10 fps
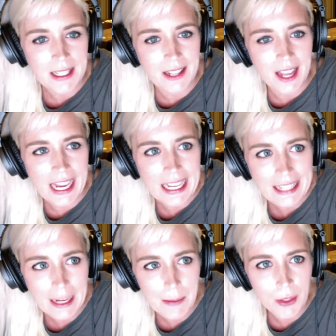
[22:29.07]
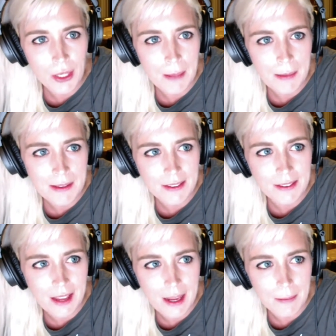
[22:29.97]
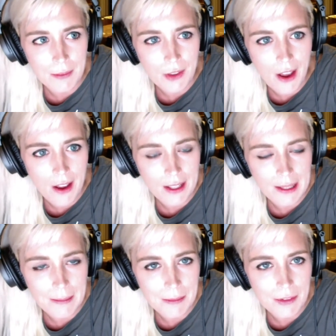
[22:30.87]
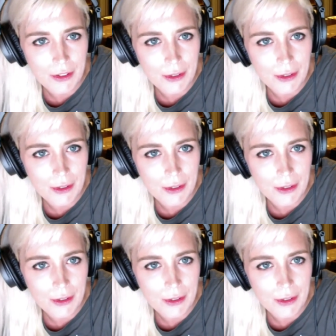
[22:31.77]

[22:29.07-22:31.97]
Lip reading: and Abraham at the same time too.